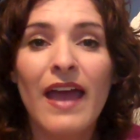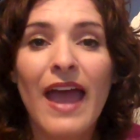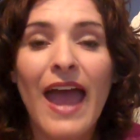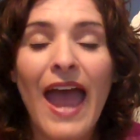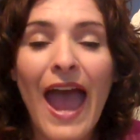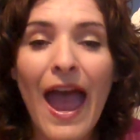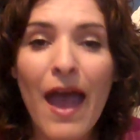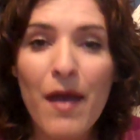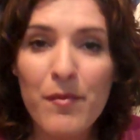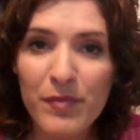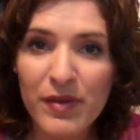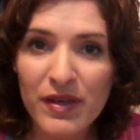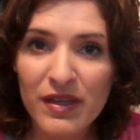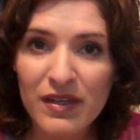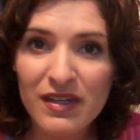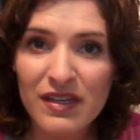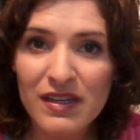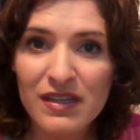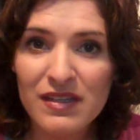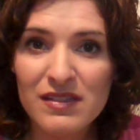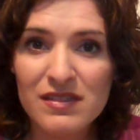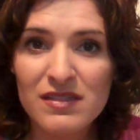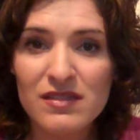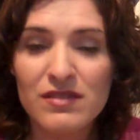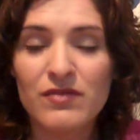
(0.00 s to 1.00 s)

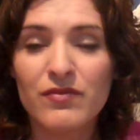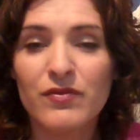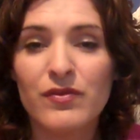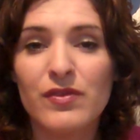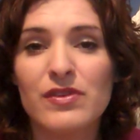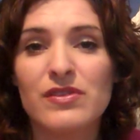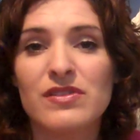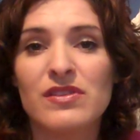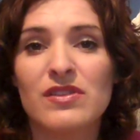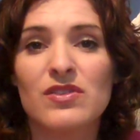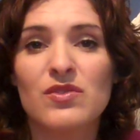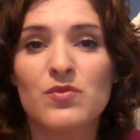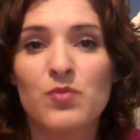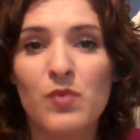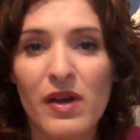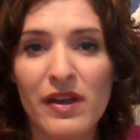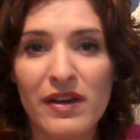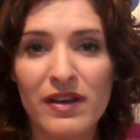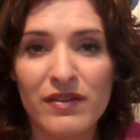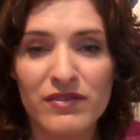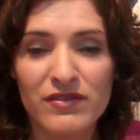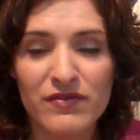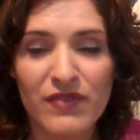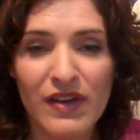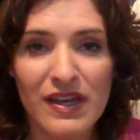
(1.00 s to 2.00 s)
happiness versus what
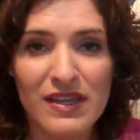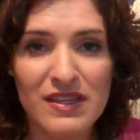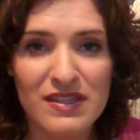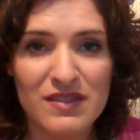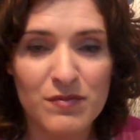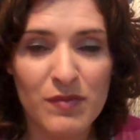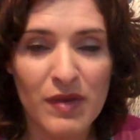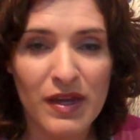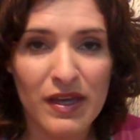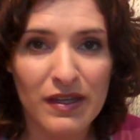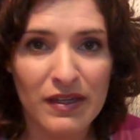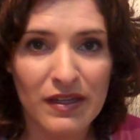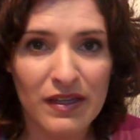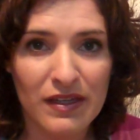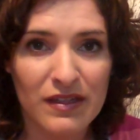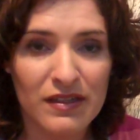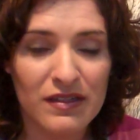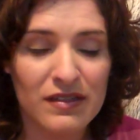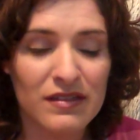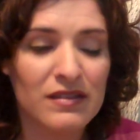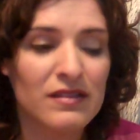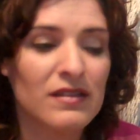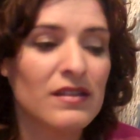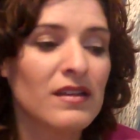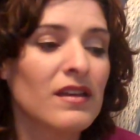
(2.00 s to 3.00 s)
invites mania.